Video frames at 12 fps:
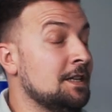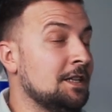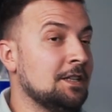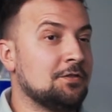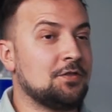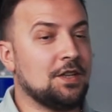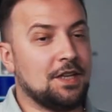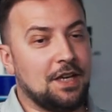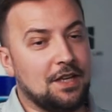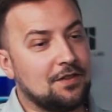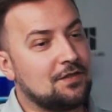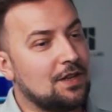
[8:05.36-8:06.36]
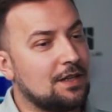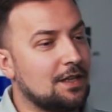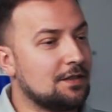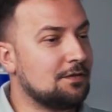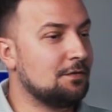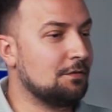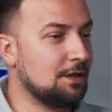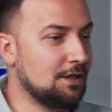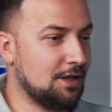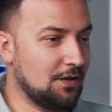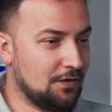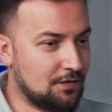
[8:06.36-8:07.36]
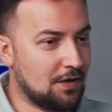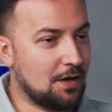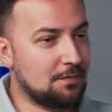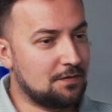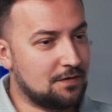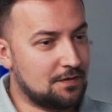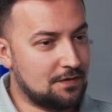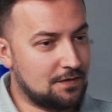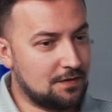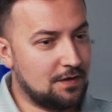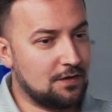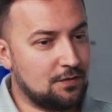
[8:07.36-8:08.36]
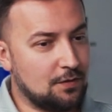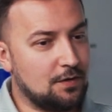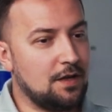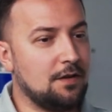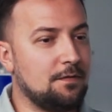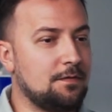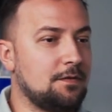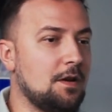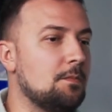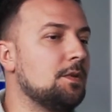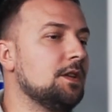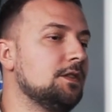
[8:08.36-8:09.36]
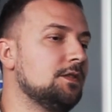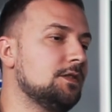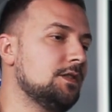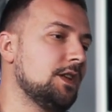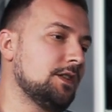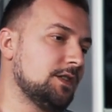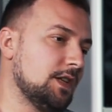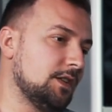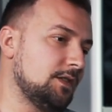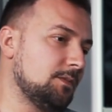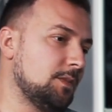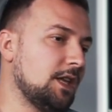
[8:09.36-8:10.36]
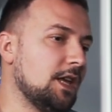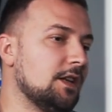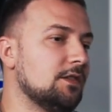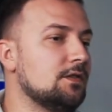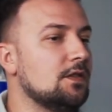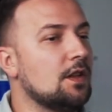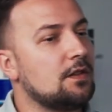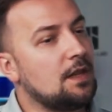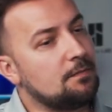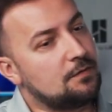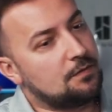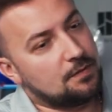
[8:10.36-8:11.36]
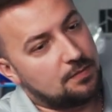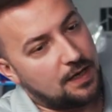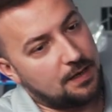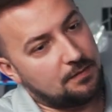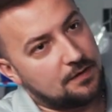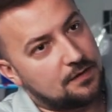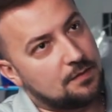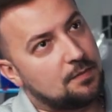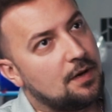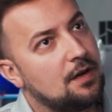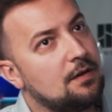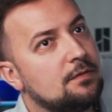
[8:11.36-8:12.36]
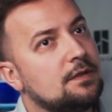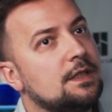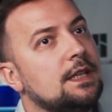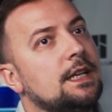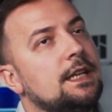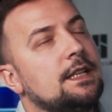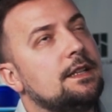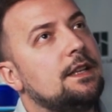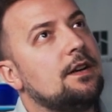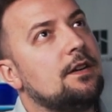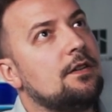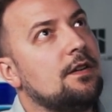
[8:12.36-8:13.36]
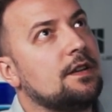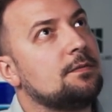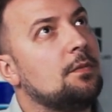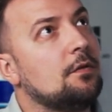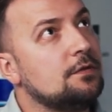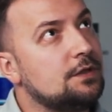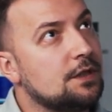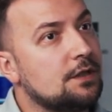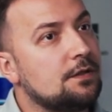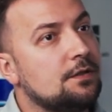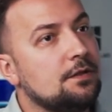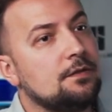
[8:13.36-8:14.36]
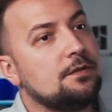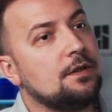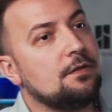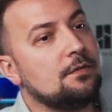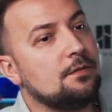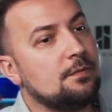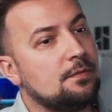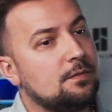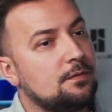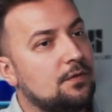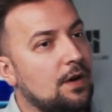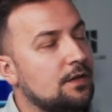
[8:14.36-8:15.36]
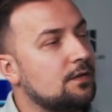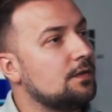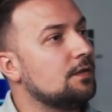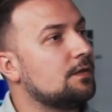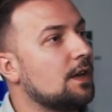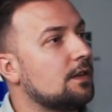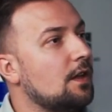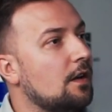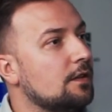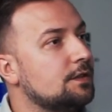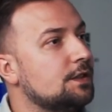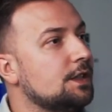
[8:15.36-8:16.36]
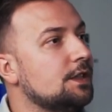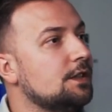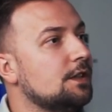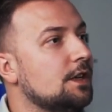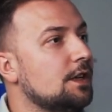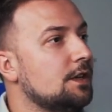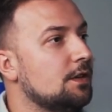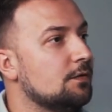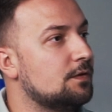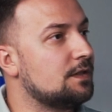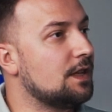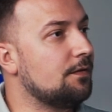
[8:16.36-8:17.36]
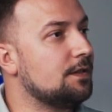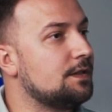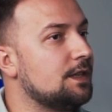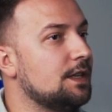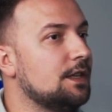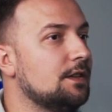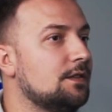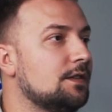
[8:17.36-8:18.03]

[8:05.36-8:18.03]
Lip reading: Interesting. It's sad that during these times, this sort of companies exist, but again, it's not them to be blamed. It's about their exposure to new trends, new technology, 100%. New services.